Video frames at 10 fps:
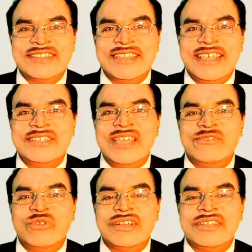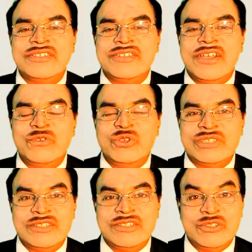That is the advantage of
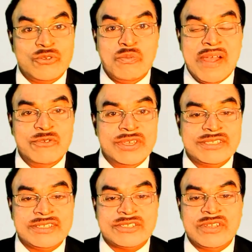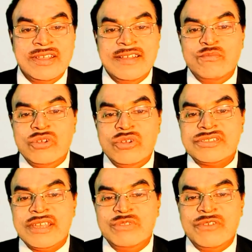using the robo-advisors.
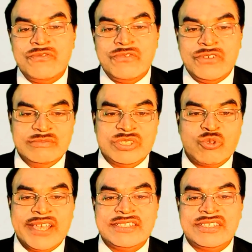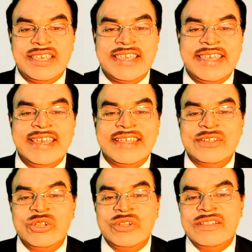Most of the firms, you can see here,
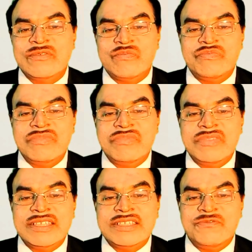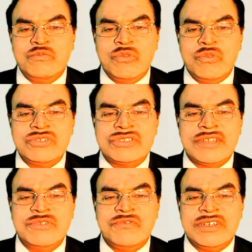most of
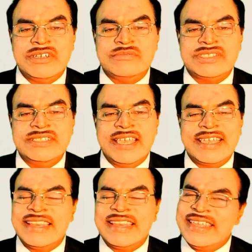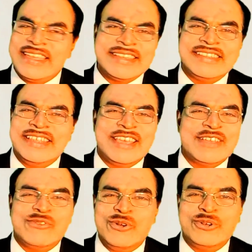the firms, they created their
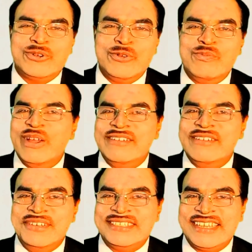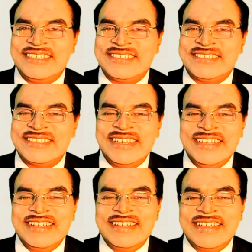own robo-advisories.
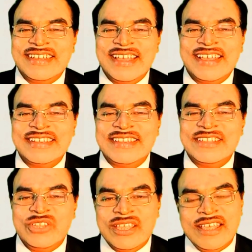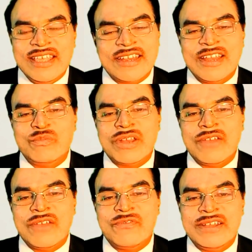And there are a number of
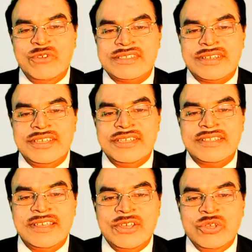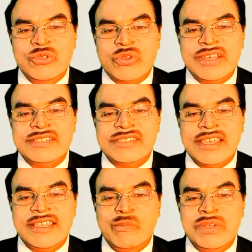advisories. You can
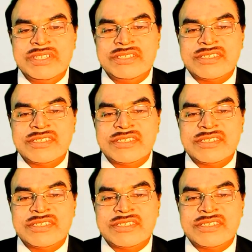say it depends